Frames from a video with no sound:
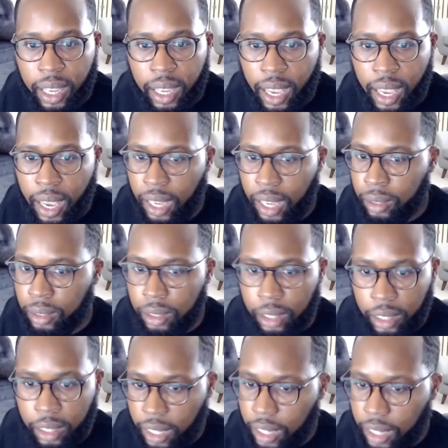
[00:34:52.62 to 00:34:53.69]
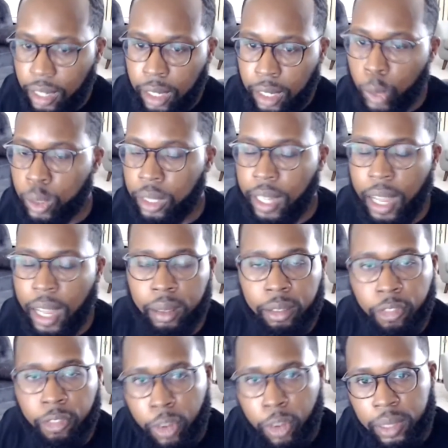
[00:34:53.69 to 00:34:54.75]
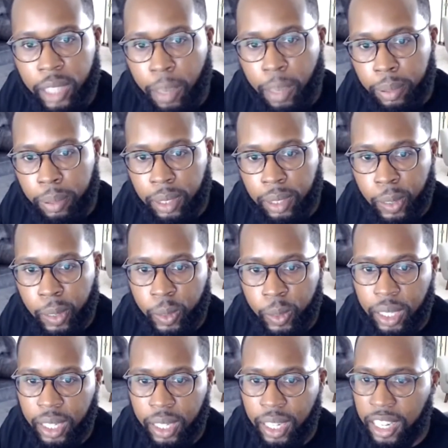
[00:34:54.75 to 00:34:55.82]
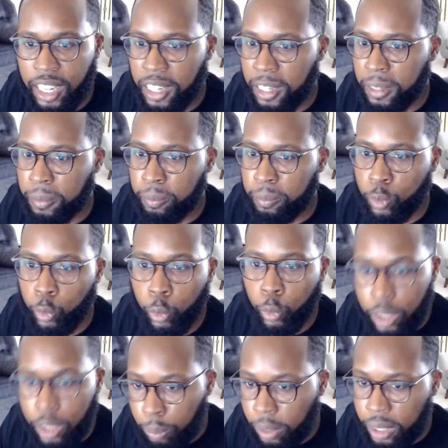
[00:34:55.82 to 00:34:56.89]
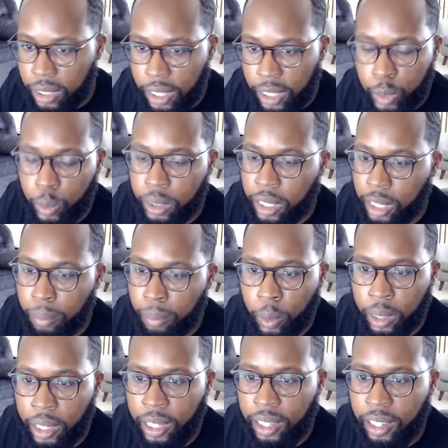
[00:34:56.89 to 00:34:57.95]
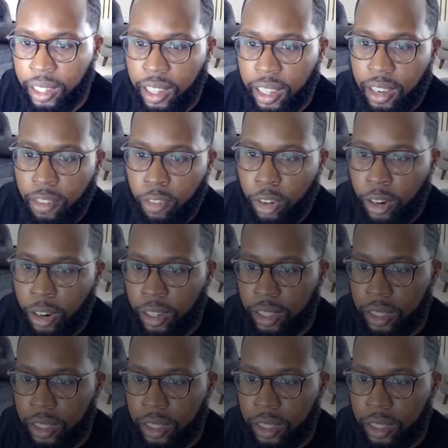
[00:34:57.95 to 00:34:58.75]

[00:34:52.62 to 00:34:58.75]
And again, closing out first episode. Really appreciate you again, Monique, for